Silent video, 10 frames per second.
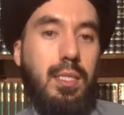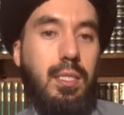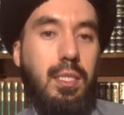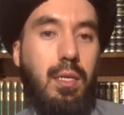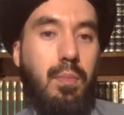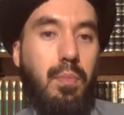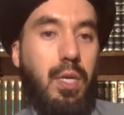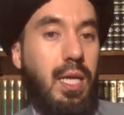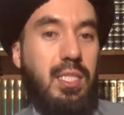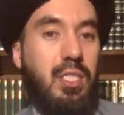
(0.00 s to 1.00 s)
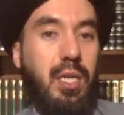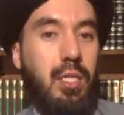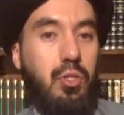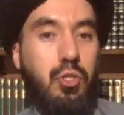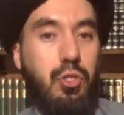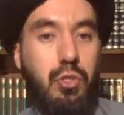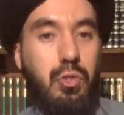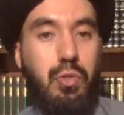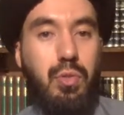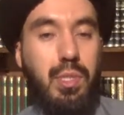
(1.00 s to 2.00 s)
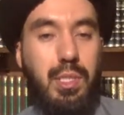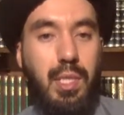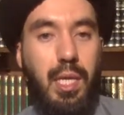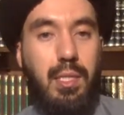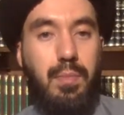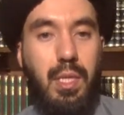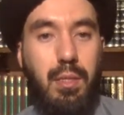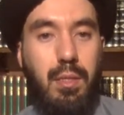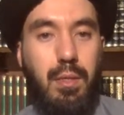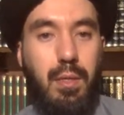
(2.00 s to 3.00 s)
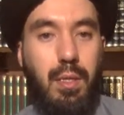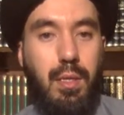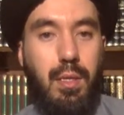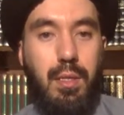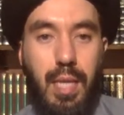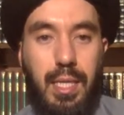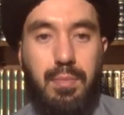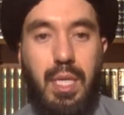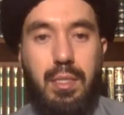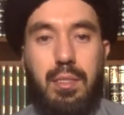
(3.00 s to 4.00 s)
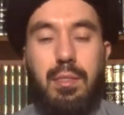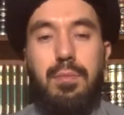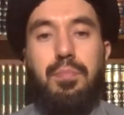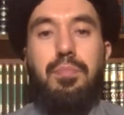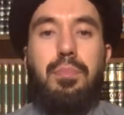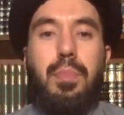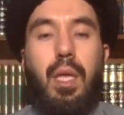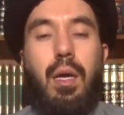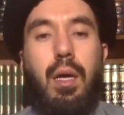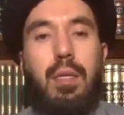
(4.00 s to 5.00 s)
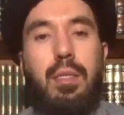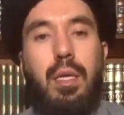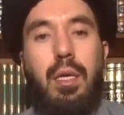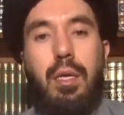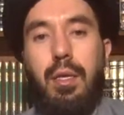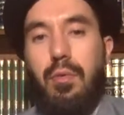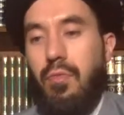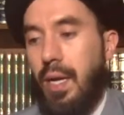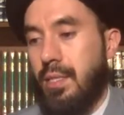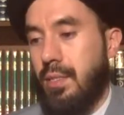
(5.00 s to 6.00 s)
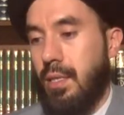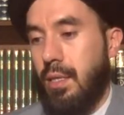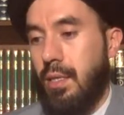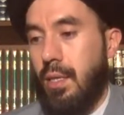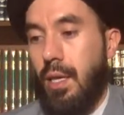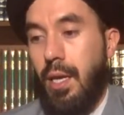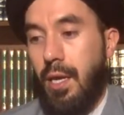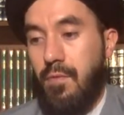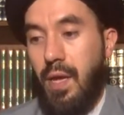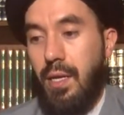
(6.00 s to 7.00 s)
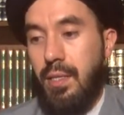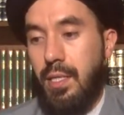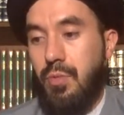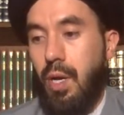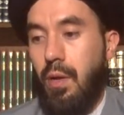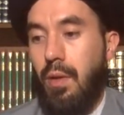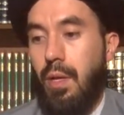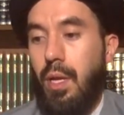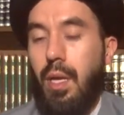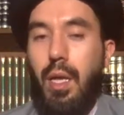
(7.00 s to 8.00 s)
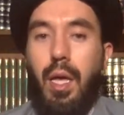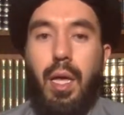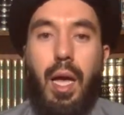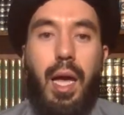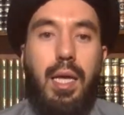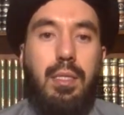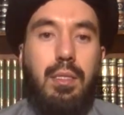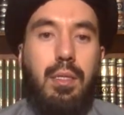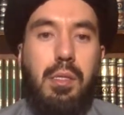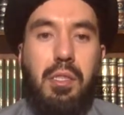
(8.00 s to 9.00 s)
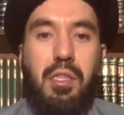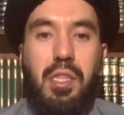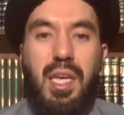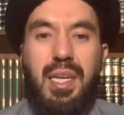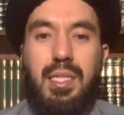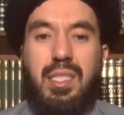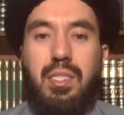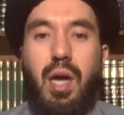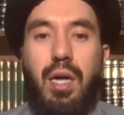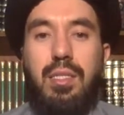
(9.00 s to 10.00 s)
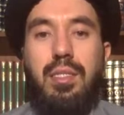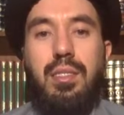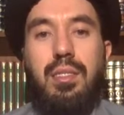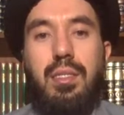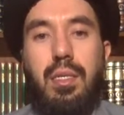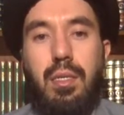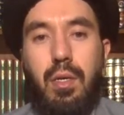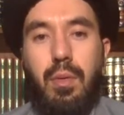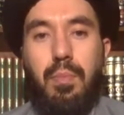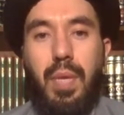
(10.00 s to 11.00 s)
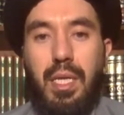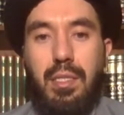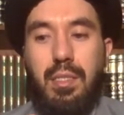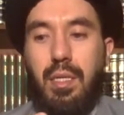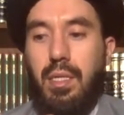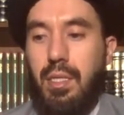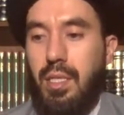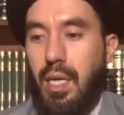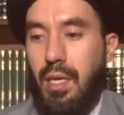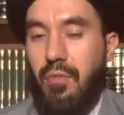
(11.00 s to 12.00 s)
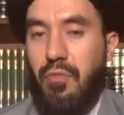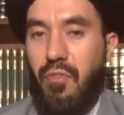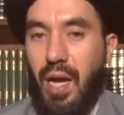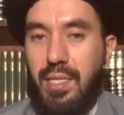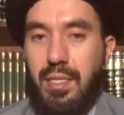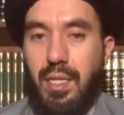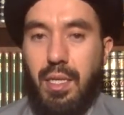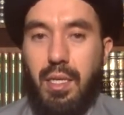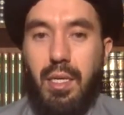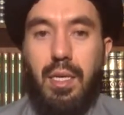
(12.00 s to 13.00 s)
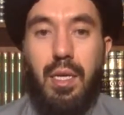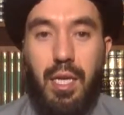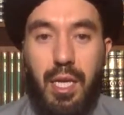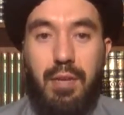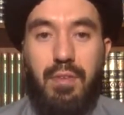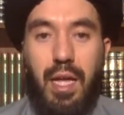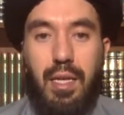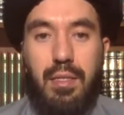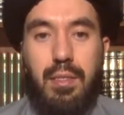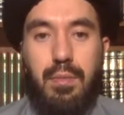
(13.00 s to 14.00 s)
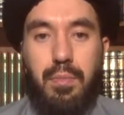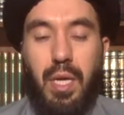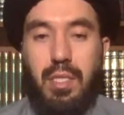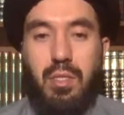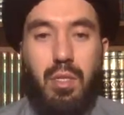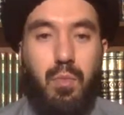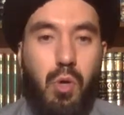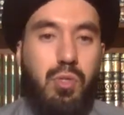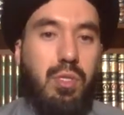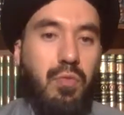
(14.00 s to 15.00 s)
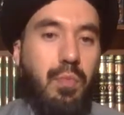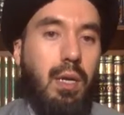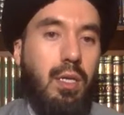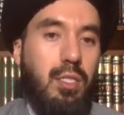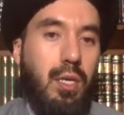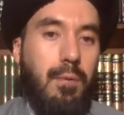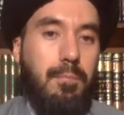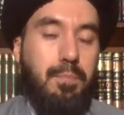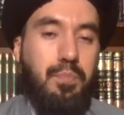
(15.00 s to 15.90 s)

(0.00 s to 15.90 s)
this, but that's not a true statement. That makes the fasting invalid as well. And thick dust makes the fasting invalid based on most of maraja.